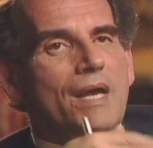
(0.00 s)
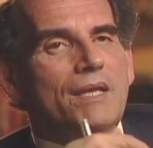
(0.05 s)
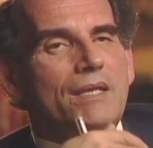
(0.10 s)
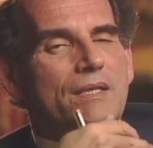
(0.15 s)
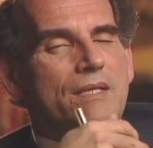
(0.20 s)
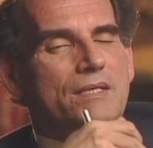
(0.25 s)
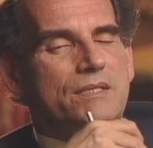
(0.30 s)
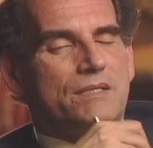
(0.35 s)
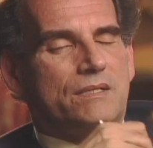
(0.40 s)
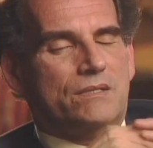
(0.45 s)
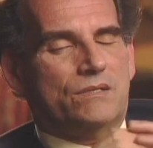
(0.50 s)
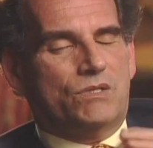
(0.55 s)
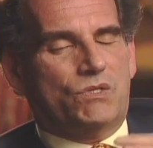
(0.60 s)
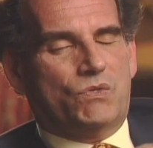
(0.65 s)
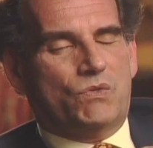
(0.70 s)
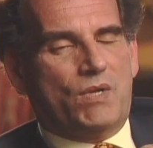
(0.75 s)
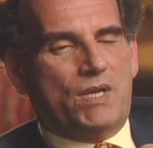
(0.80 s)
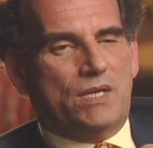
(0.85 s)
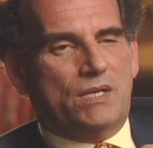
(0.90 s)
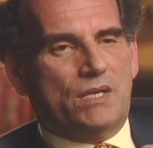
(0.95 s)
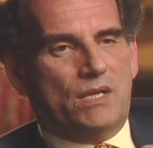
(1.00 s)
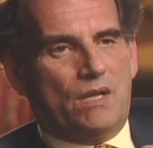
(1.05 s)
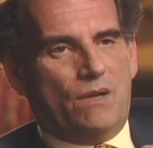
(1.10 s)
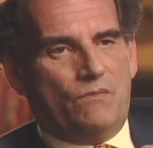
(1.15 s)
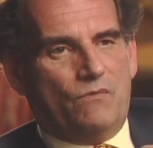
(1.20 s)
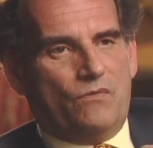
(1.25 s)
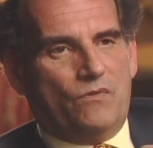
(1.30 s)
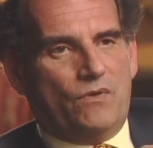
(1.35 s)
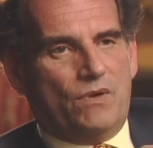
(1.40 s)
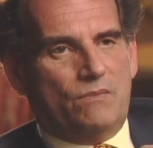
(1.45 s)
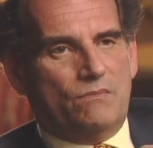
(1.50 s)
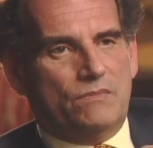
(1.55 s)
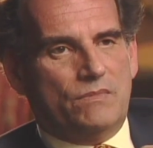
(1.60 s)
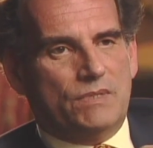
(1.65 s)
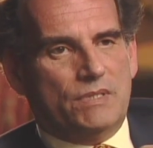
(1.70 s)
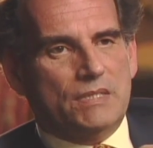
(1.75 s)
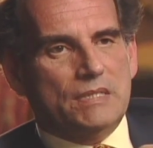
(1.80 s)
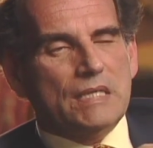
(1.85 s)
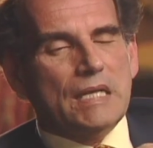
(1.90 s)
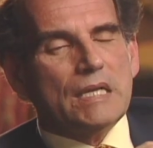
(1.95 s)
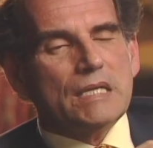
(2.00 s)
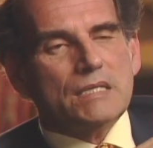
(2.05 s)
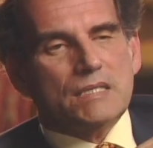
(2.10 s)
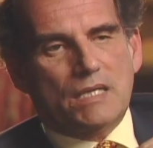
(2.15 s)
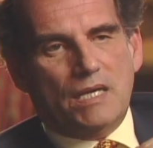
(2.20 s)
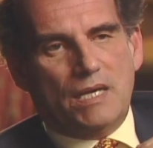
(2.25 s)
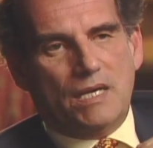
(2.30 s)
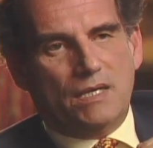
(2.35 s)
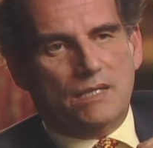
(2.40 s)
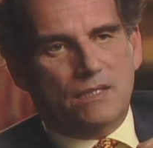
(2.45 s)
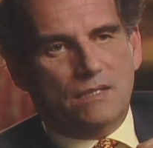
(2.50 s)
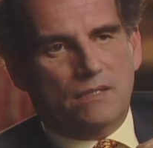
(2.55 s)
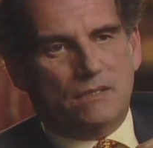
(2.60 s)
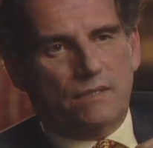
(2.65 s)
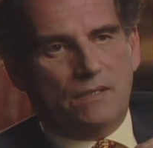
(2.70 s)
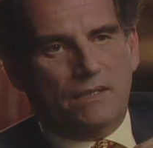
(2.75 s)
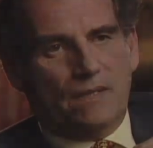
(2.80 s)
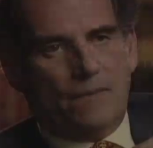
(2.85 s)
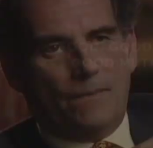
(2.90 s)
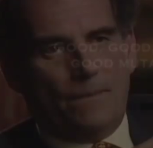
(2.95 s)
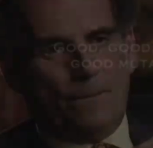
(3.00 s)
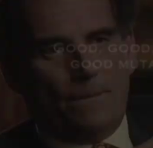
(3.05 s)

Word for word: did this constraint come from? It's not entirely clear.